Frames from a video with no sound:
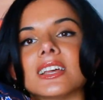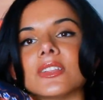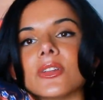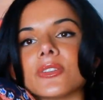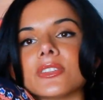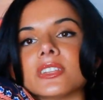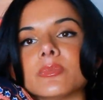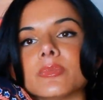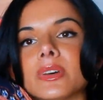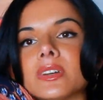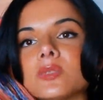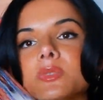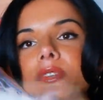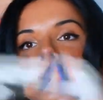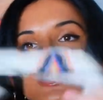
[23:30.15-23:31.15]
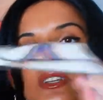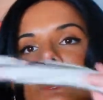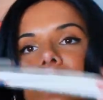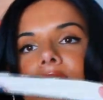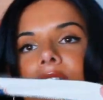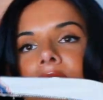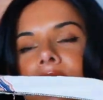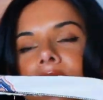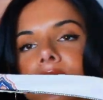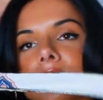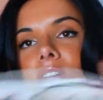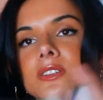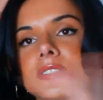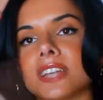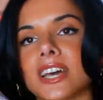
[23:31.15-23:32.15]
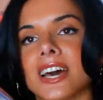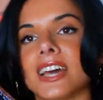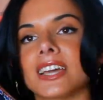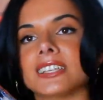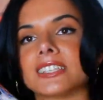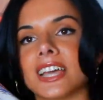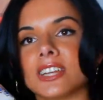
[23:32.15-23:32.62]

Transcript: The only thing that bugs me are these long ties.